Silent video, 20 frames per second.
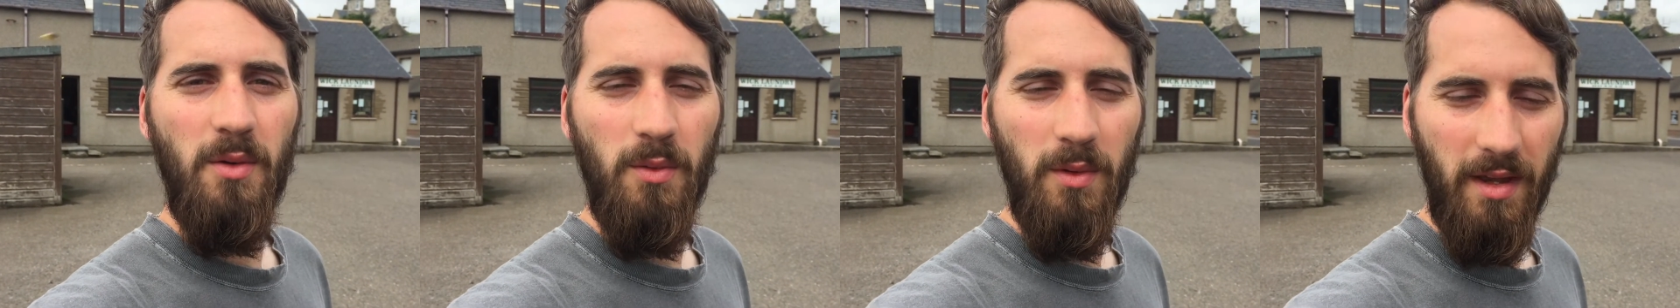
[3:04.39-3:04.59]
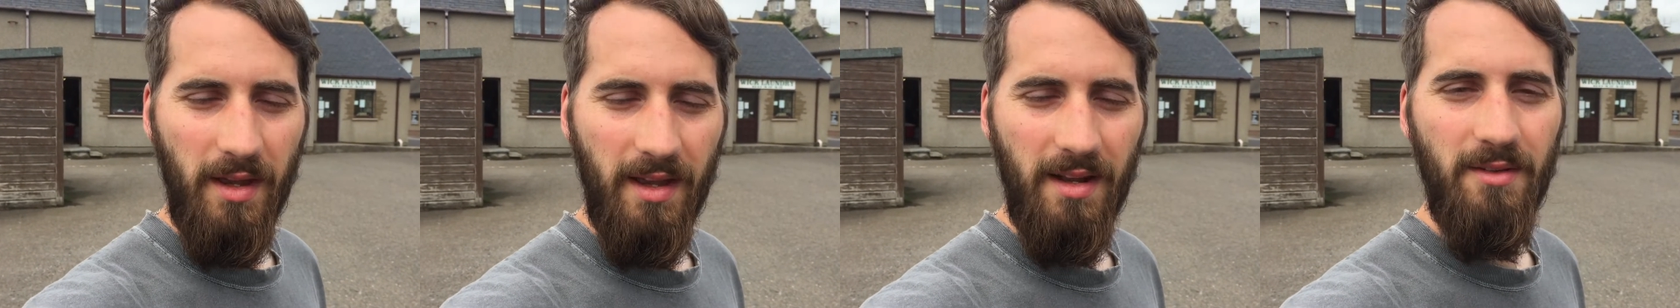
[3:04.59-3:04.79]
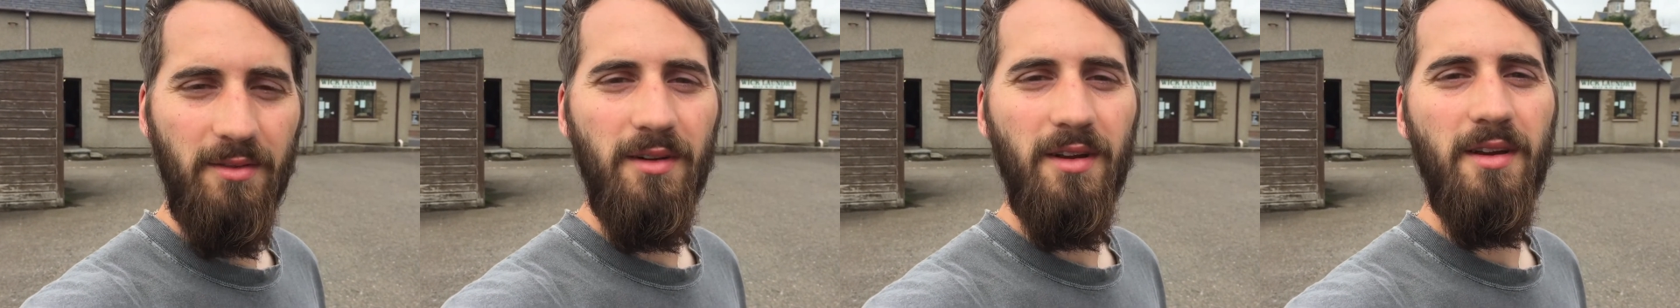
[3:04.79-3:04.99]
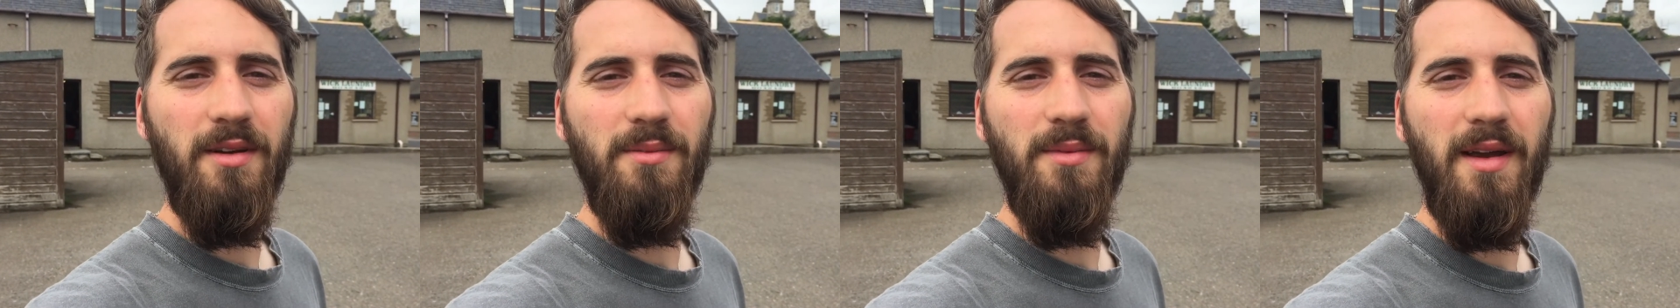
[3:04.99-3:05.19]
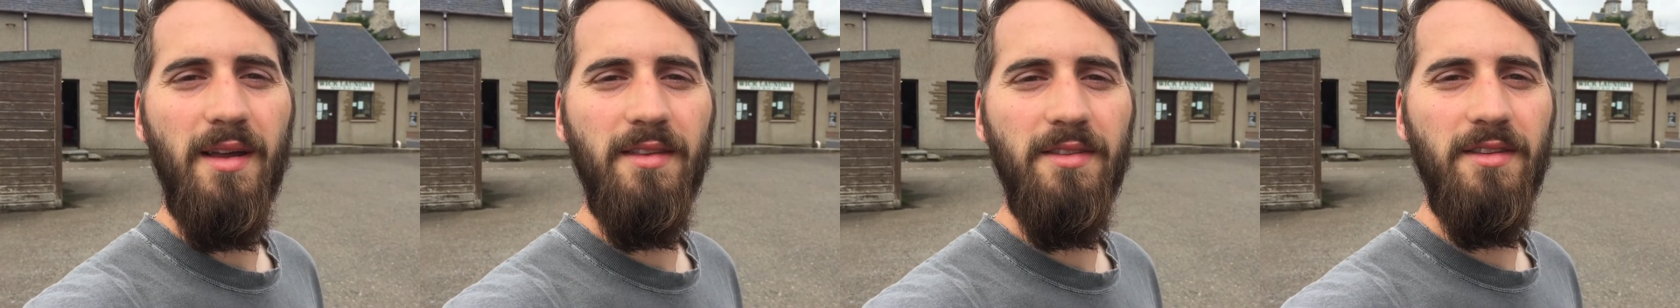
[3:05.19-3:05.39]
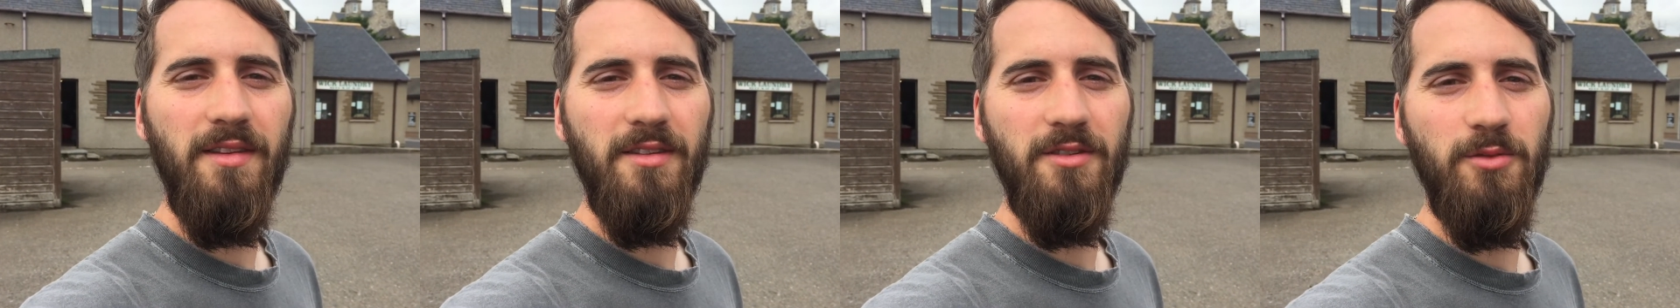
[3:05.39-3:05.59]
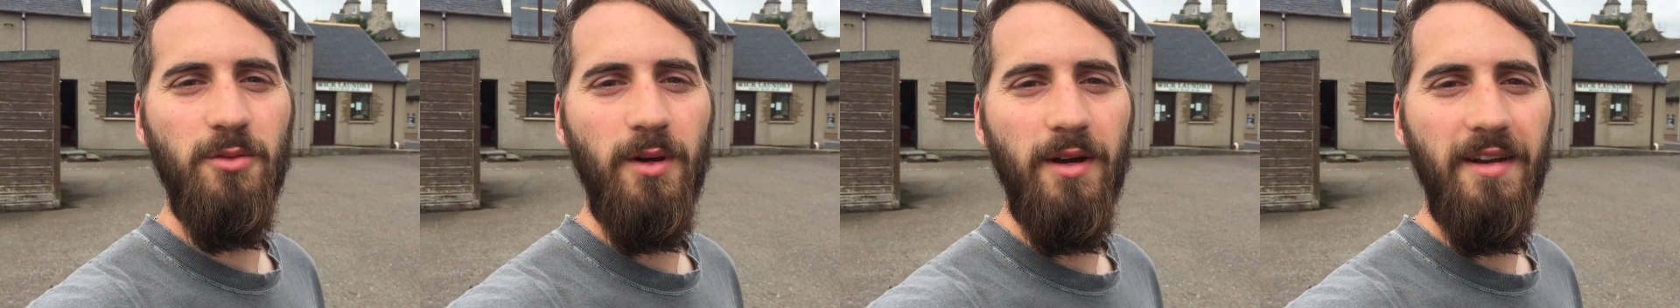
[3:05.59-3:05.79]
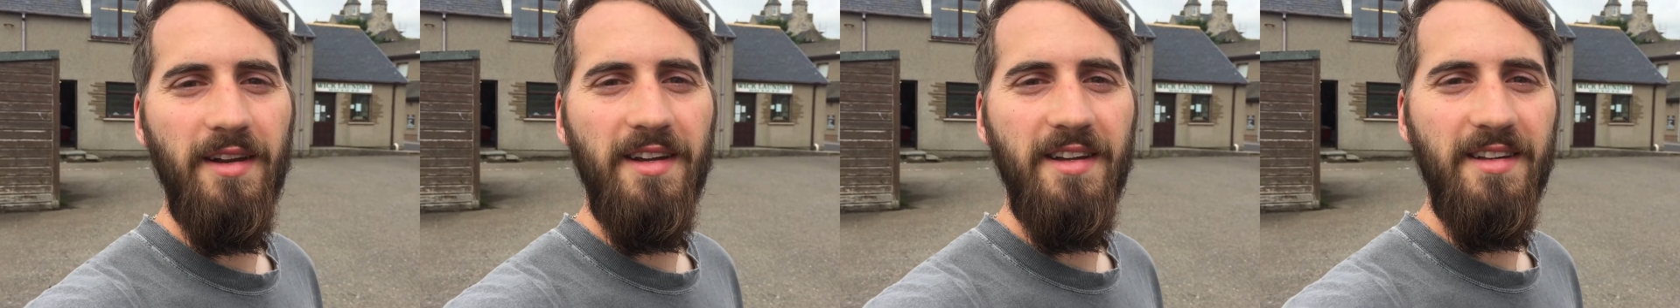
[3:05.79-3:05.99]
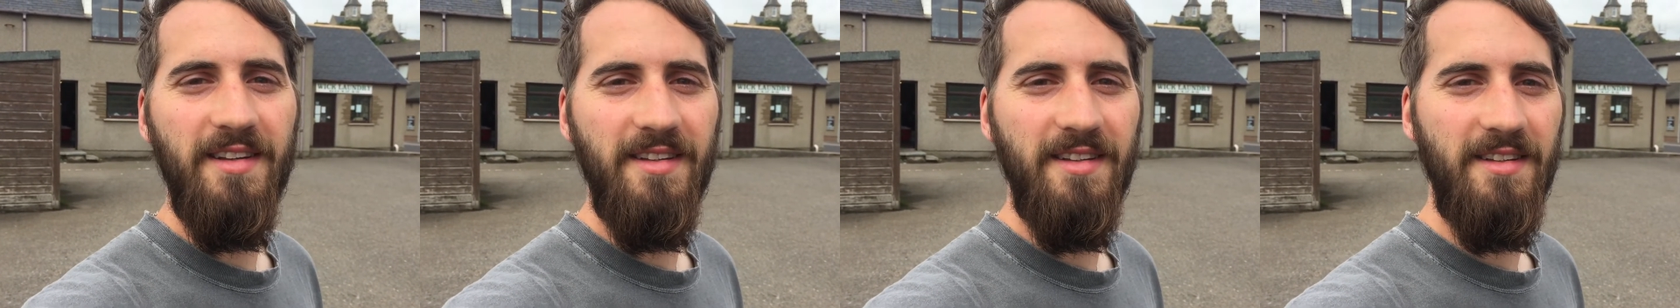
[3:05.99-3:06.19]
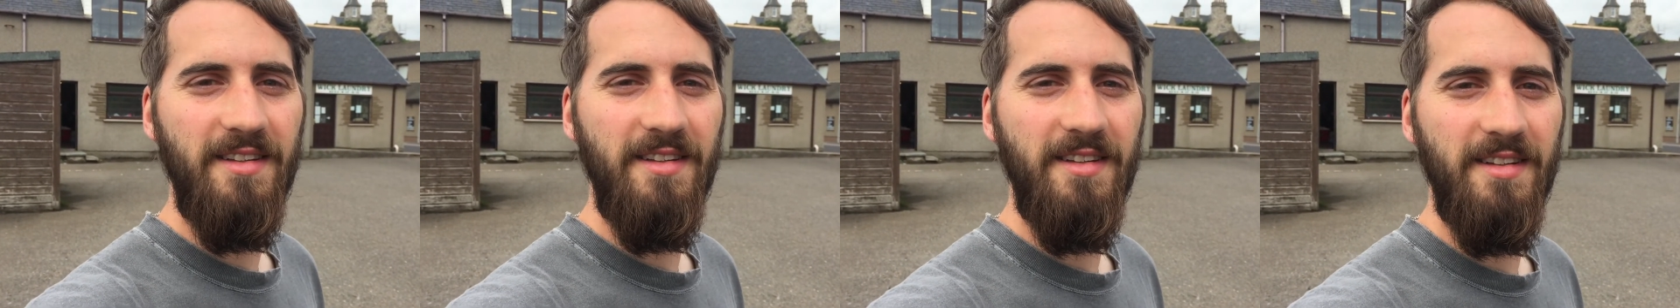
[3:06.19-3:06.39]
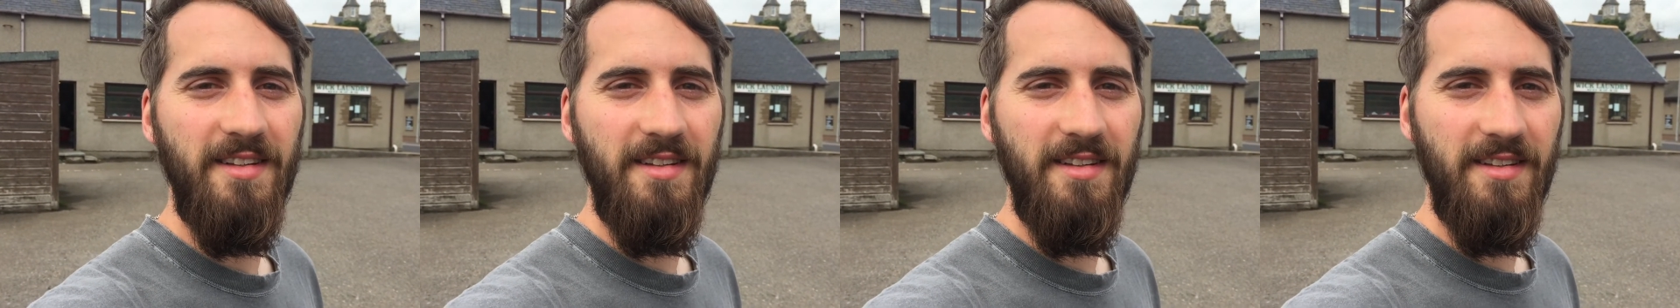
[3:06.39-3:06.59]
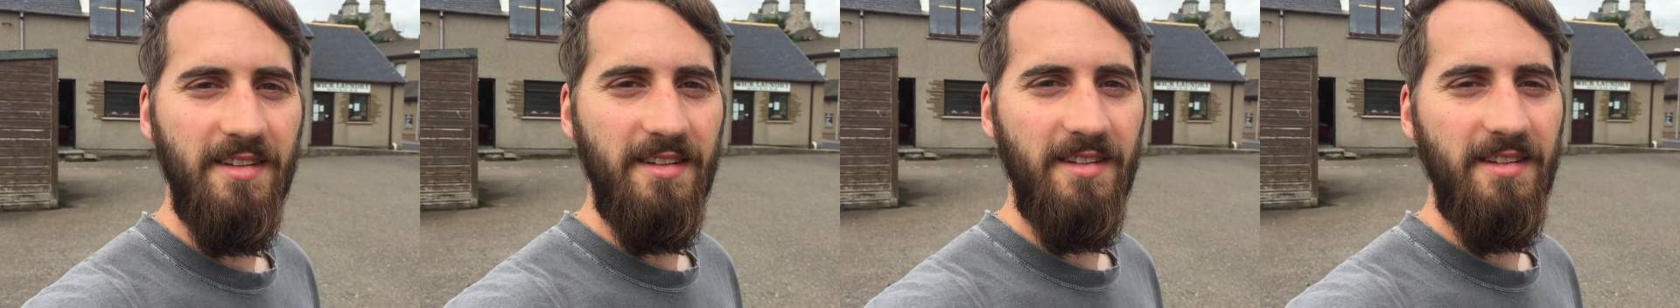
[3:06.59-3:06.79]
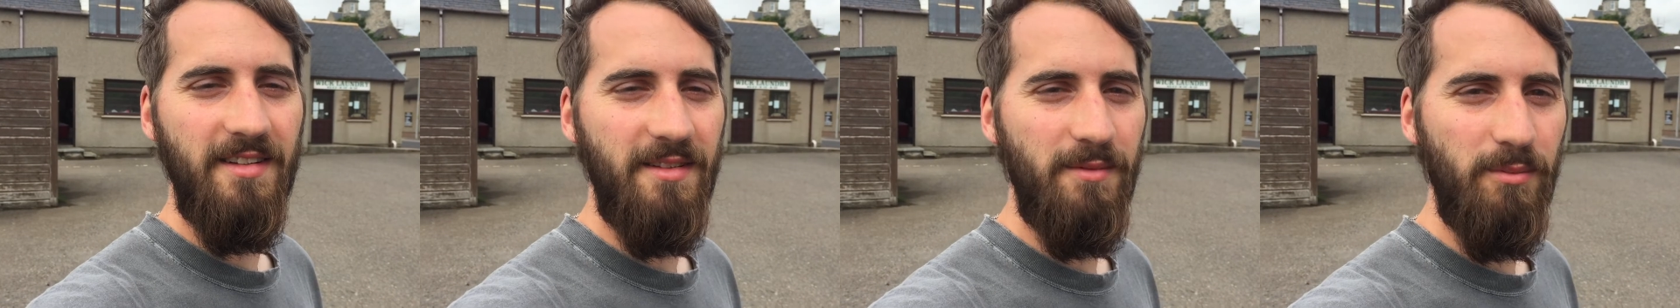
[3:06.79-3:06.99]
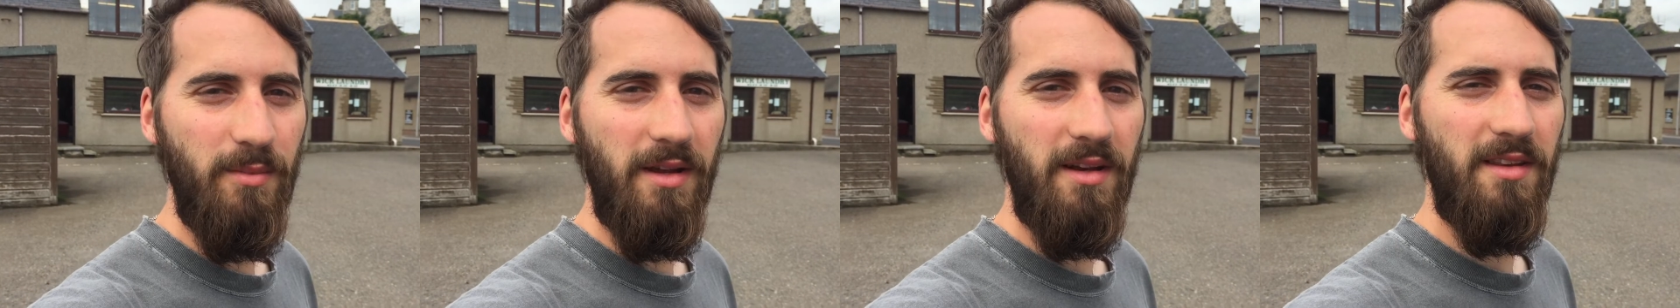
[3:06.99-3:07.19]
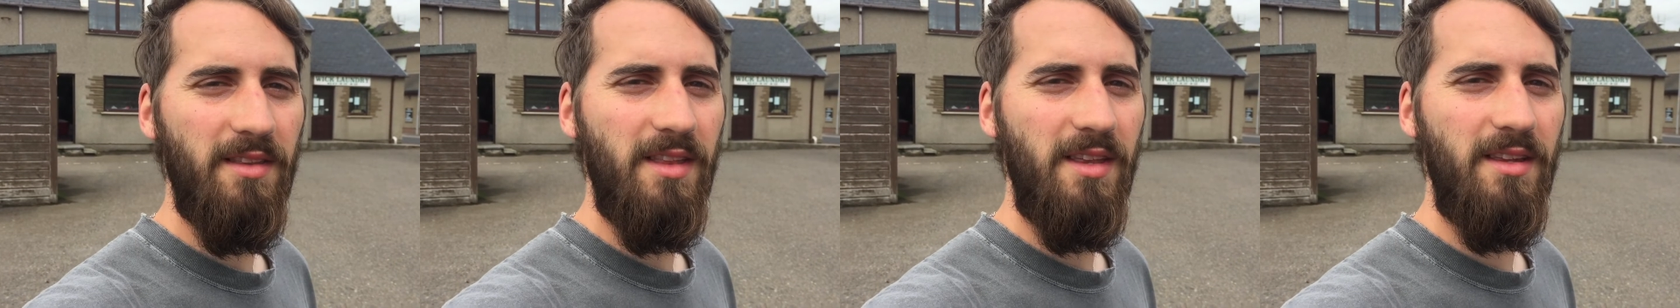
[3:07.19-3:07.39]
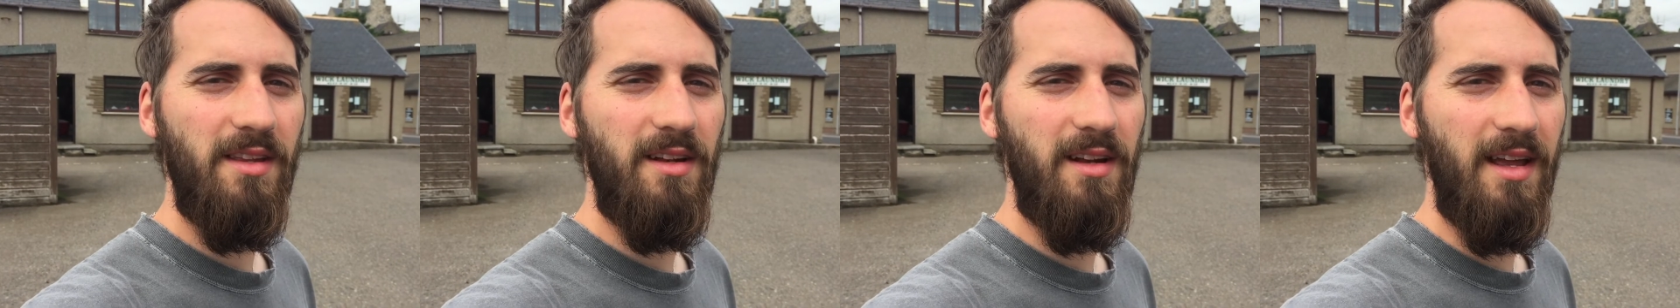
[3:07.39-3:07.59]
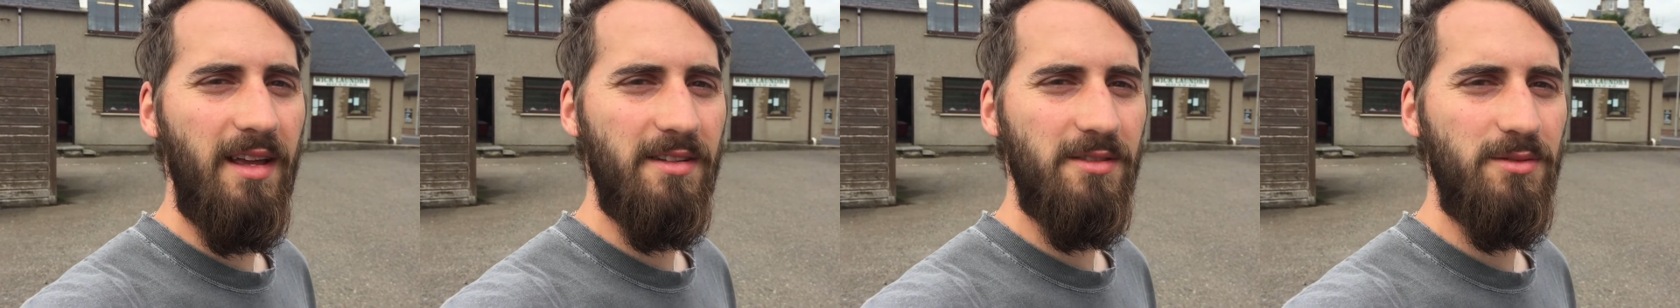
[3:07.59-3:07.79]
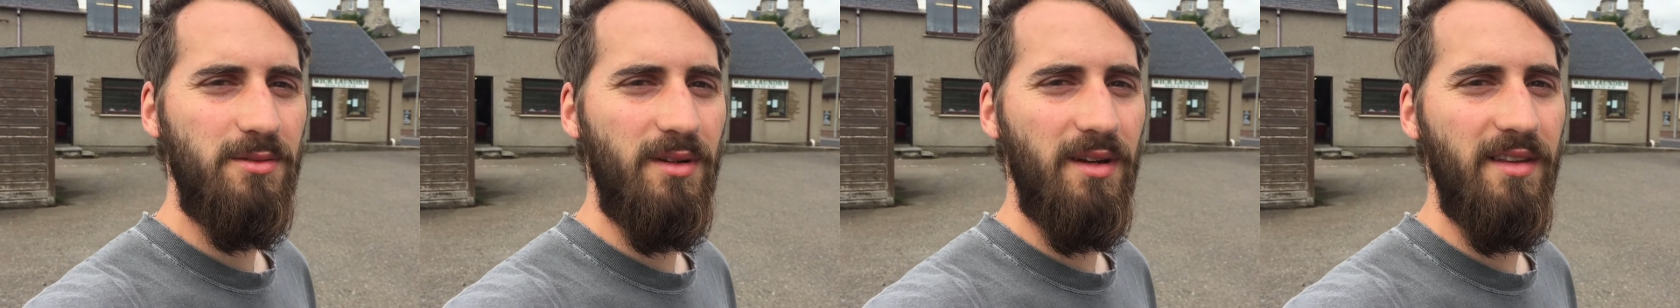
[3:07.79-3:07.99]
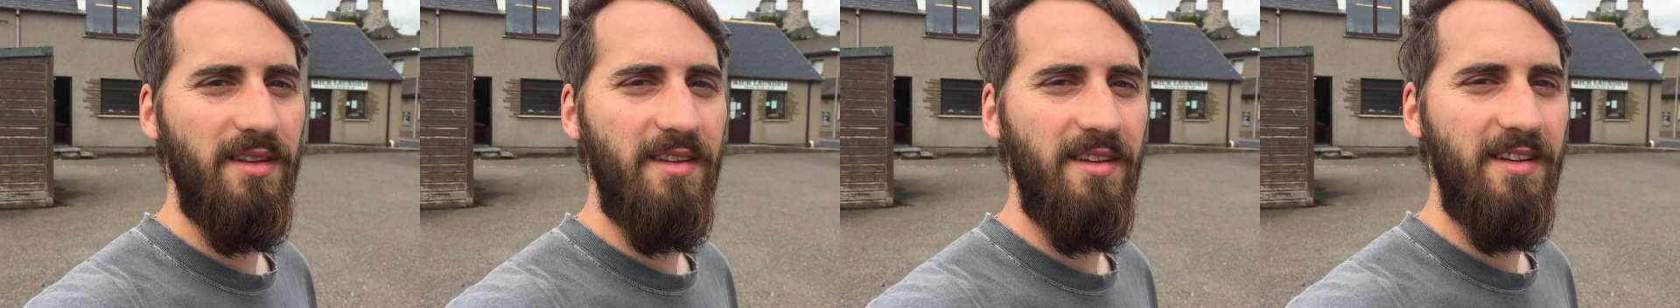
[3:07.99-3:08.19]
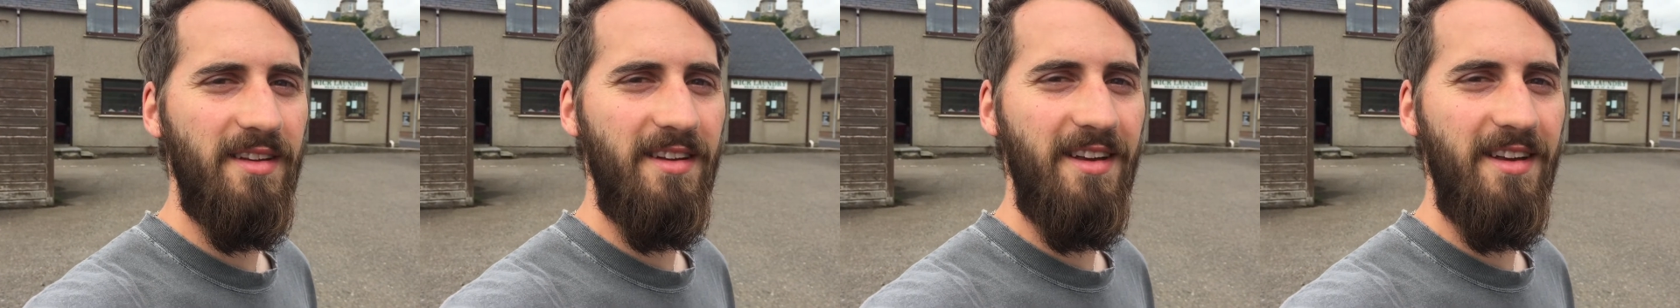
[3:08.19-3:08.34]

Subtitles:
we can recommend this one. Better than the last one.